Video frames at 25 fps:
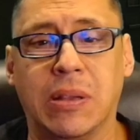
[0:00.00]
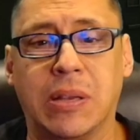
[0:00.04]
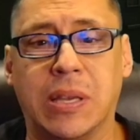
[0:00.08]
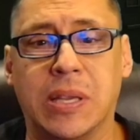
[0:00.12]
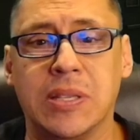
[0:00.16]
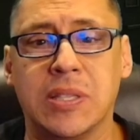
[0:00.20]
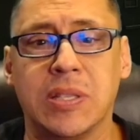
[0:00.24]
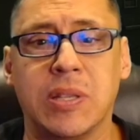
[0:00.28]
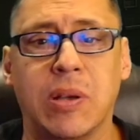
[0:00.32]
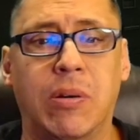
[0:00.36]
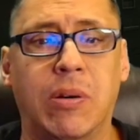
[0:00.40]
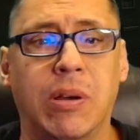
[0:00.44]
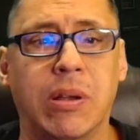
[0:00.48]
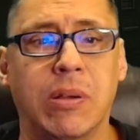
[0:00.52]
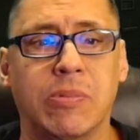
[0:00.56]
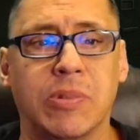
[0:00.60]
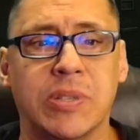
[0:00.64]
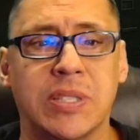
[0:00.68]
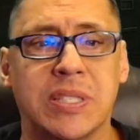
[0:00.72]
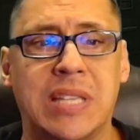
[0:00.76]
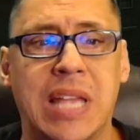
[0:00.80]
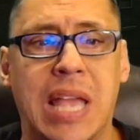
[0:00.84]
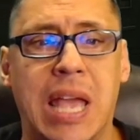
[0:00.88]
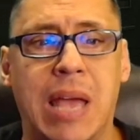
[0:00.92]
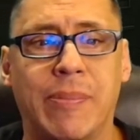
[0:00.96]
as though it
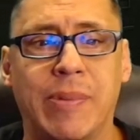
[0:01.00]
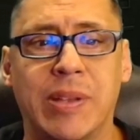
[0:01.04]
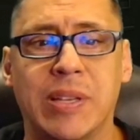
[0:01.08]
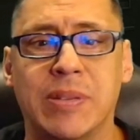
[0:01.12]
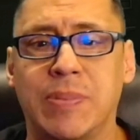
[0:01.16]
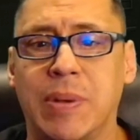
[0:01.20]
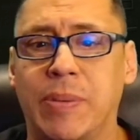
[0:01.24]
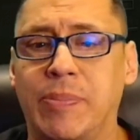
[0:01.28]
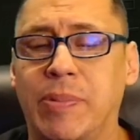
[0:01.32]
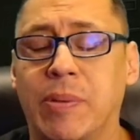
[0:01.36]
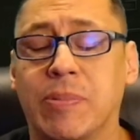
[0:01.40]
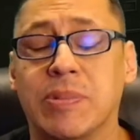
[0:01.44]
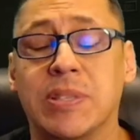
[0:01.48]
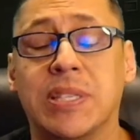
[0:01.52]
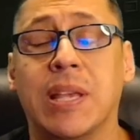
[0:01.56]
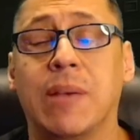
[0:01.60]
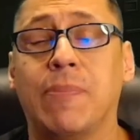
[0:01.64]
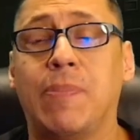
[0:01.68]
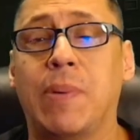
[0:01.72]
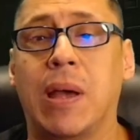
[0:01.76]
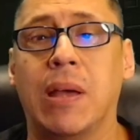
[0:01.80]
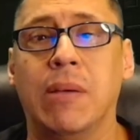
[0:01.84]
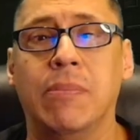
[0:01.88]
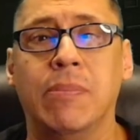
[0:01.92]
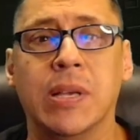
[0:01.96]
was damaged. Maybe it was hit
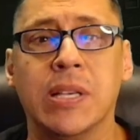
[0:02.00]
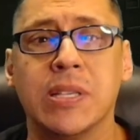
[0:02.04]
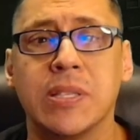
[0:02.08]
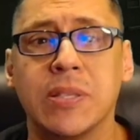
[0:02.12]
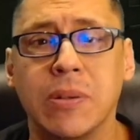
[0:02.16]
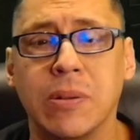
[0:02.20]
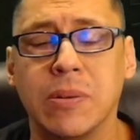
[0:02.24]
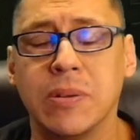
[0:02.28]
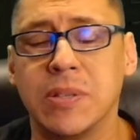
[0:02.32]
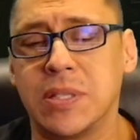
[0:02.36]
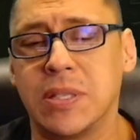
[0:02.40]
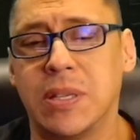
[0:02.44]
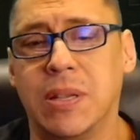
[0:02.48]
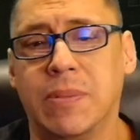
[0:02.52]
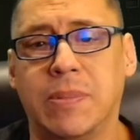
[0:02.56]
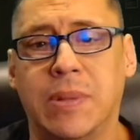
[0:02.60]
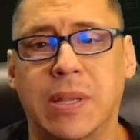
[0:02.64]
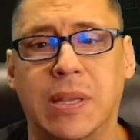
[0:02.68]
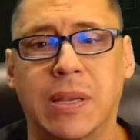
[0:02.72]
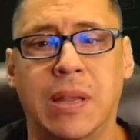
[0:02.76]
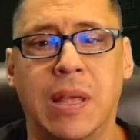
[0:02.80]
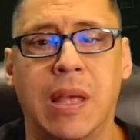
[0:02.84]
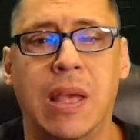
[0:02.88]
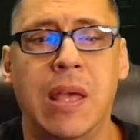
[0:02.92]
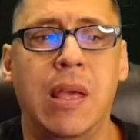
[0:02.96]
by a missile or
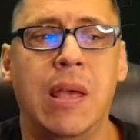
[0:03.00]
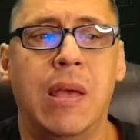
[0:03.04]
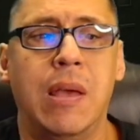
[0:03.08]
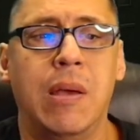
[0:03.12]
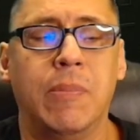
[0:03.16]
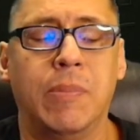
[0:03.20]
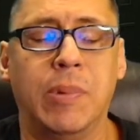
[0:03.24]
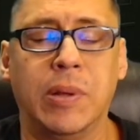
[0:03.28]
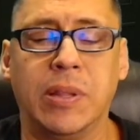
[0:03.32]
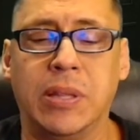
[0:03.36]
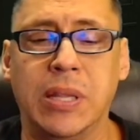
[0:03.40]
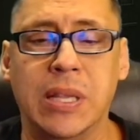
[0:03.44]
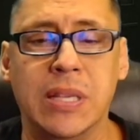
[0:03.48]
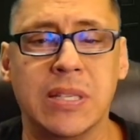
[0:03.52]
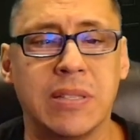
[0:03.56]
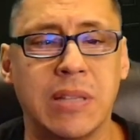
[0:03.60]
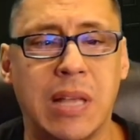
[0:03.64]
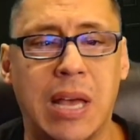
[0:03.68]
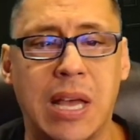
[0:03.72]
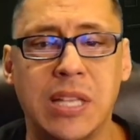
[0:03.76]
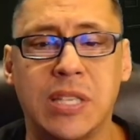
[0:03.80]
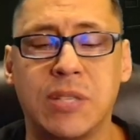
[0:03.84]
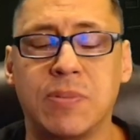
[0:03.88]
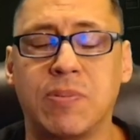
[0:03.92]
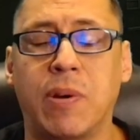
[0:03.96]
something. But these
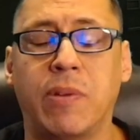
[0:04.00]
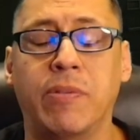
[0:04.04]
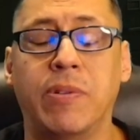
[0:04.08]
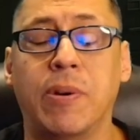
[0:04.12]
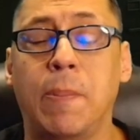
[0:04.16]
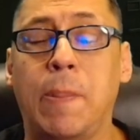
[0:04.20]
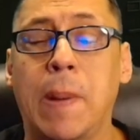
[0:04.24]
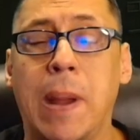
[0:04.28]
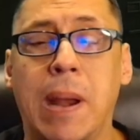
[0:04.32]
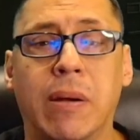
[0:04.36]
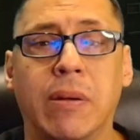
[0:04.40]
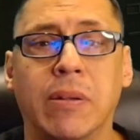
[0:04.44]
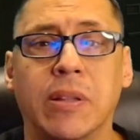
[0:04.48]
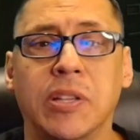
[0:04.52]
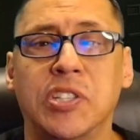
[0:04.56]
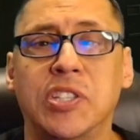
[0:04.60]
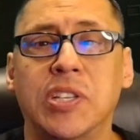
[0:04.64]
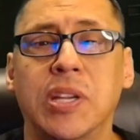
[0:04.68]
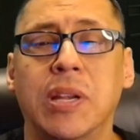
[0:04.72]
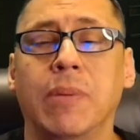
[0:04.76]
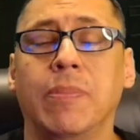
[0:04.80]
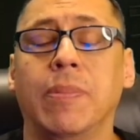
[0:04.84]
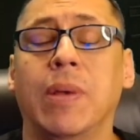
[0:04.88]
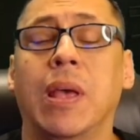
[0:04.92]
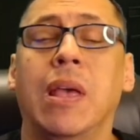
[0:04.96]
lights were repairing the
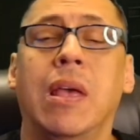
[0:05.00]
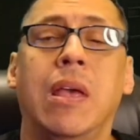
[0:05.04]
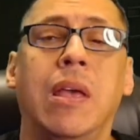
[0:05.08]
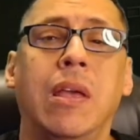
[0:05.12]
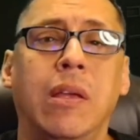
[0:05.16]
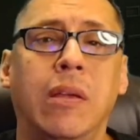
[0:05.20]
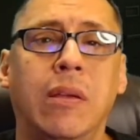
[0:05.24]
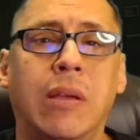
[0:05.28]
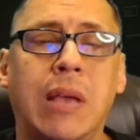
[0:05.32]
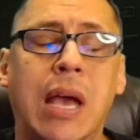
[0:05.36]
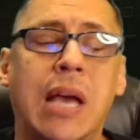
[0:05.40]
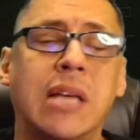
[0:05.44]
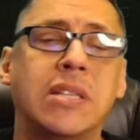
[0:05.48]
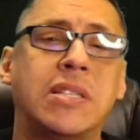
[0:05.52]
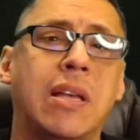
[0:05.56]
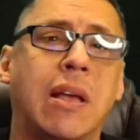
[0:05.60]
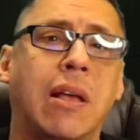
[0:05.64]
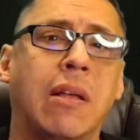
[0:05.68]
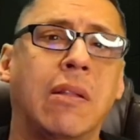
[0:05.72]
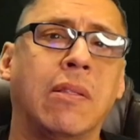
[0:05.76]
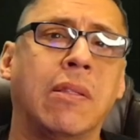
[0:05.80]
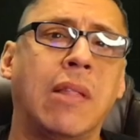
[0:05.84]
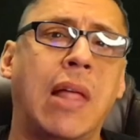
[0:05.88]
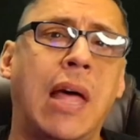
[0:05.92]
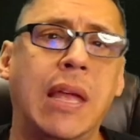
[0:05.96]
ship. You guys
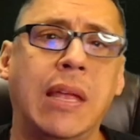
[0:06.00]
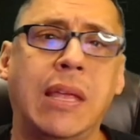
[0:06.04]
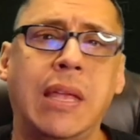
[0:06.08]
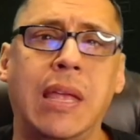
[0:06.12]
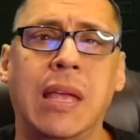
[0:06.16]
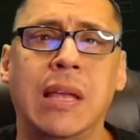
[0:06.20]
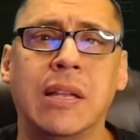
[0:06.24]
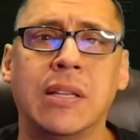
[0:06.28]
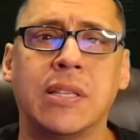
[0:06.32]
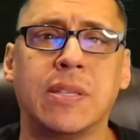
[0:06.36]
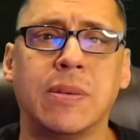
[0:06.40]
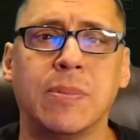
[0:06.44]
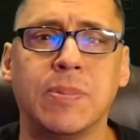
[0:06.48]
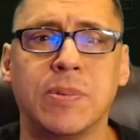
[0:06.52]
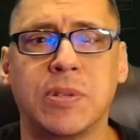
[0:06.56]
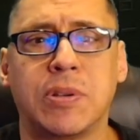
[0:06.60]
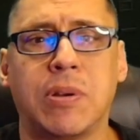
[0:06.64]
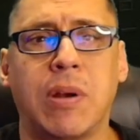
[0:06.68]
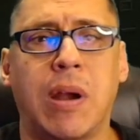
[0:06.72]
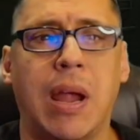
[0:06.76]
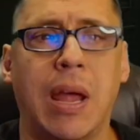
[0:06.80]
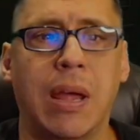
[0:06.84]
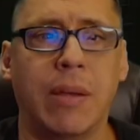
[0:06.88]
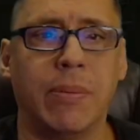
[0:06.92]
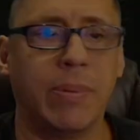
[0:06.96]
like and
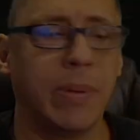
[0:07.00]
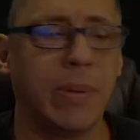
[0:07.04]
subscribe.